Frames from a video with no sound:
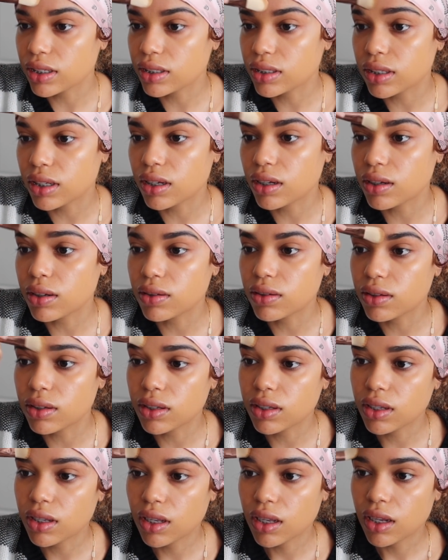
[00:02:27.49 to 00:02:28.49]
So
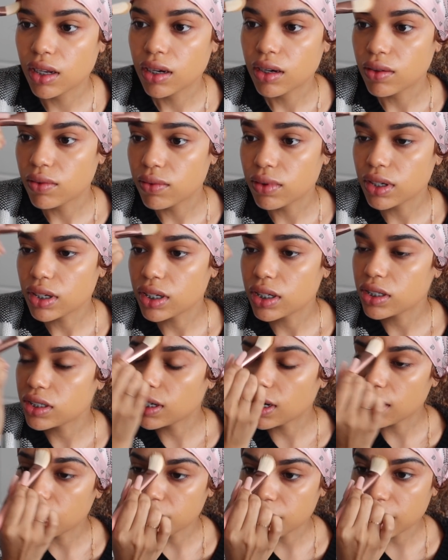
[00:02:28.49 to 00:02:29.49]
we're gonna
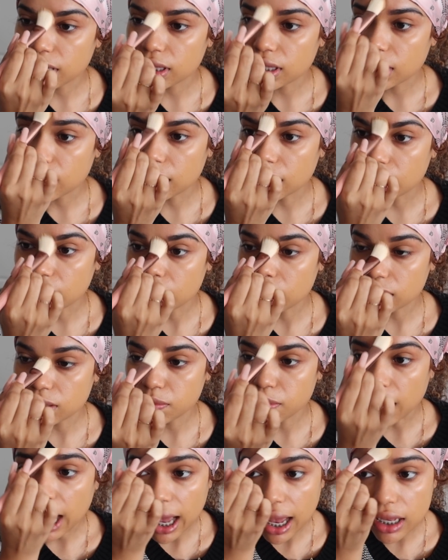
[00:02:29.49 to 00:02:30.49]
try to make this
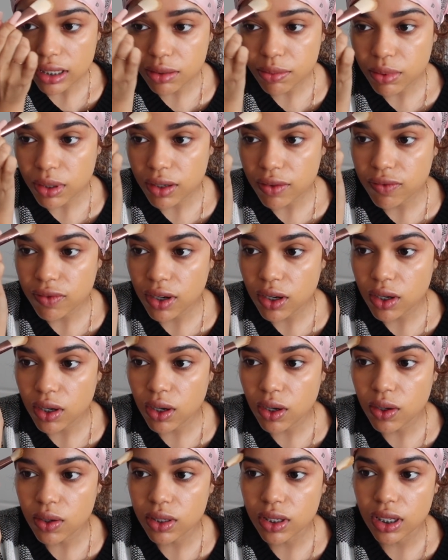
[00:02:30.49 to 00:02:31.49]
passport
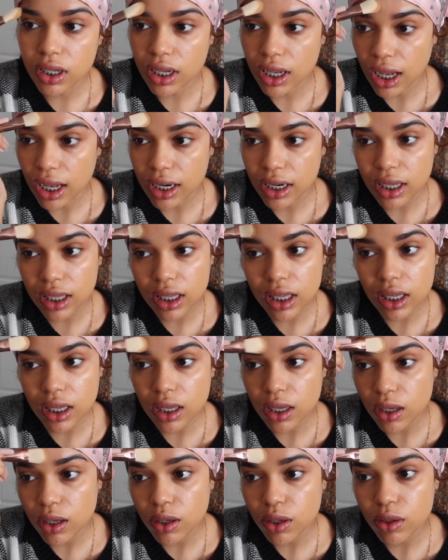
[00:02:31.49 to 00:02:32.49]
photo look kind of
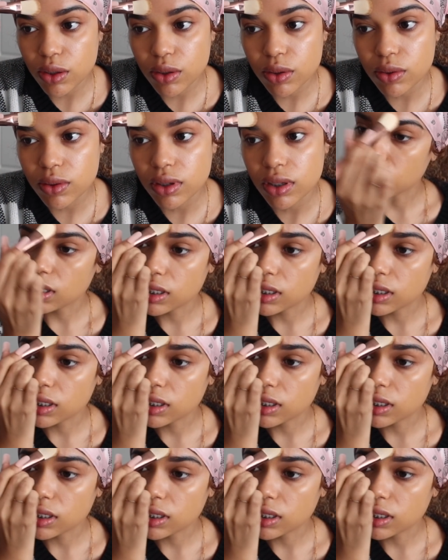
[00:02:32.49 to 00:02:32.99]
cute.